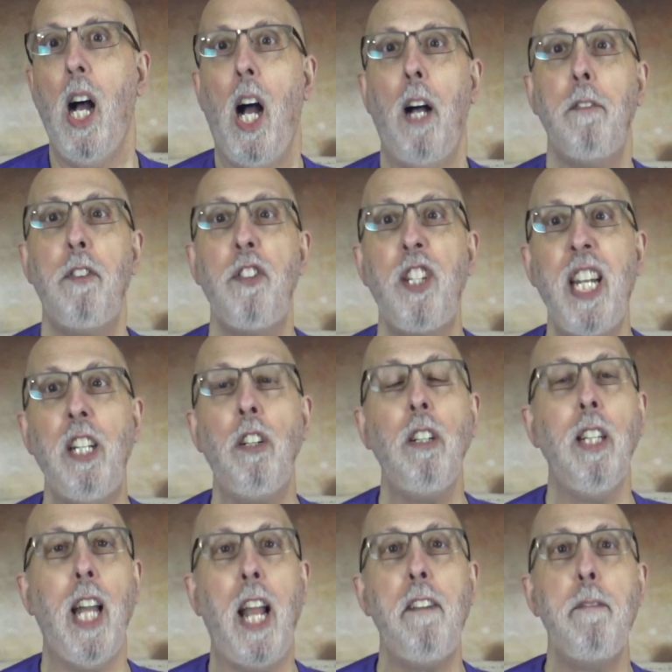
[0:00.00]
of single
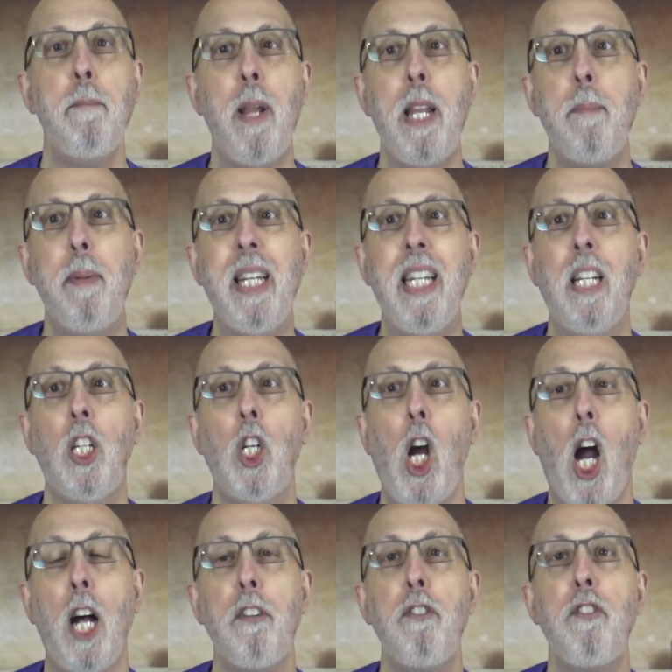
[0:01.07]
life may be
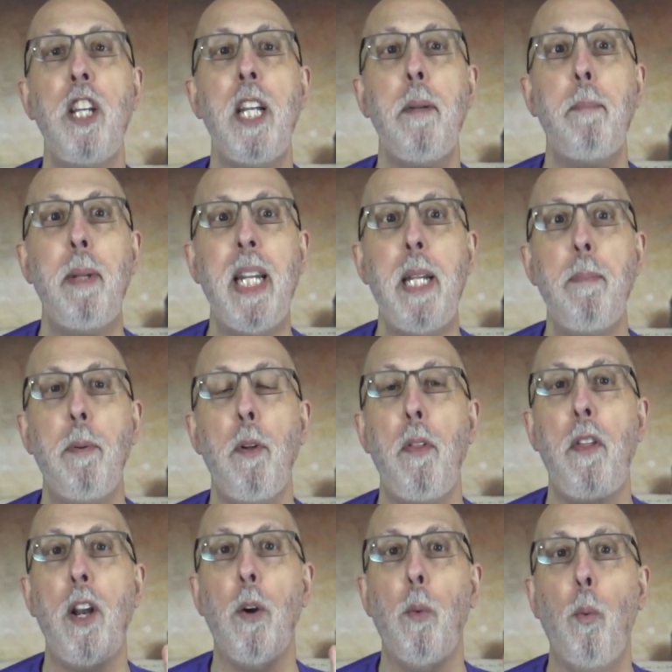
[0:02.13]
costing people
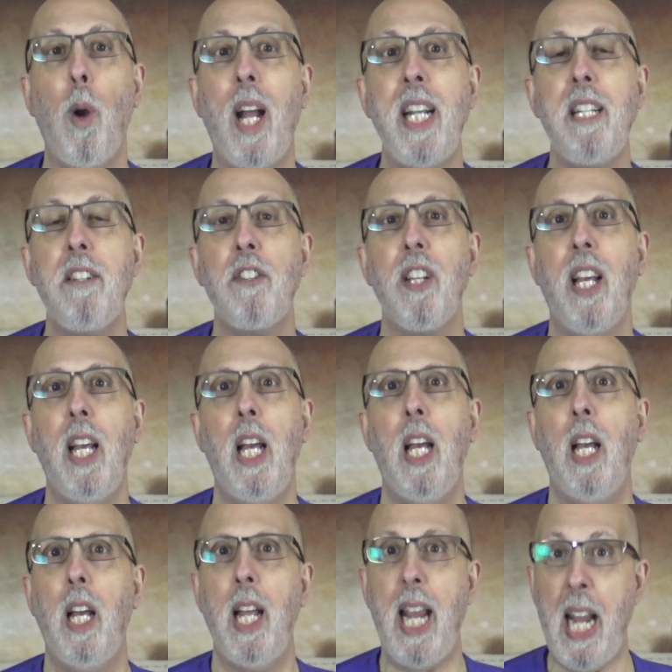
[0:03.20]
their rights
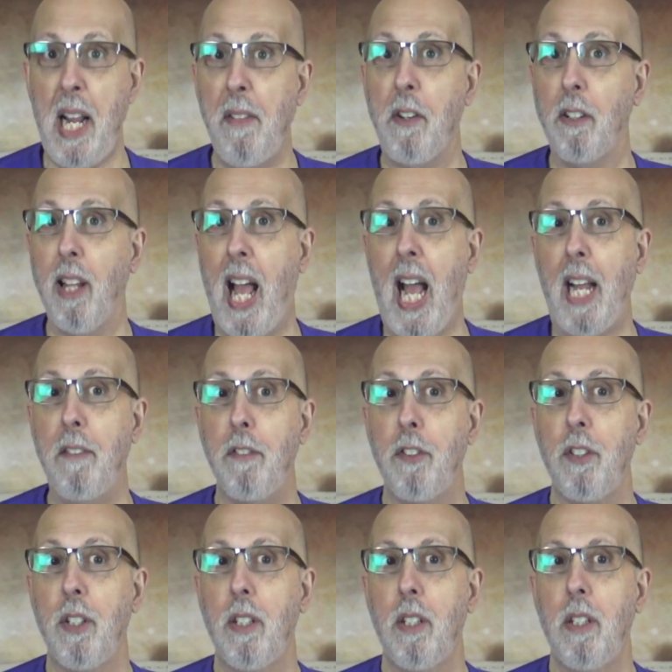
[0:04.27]
and their lives.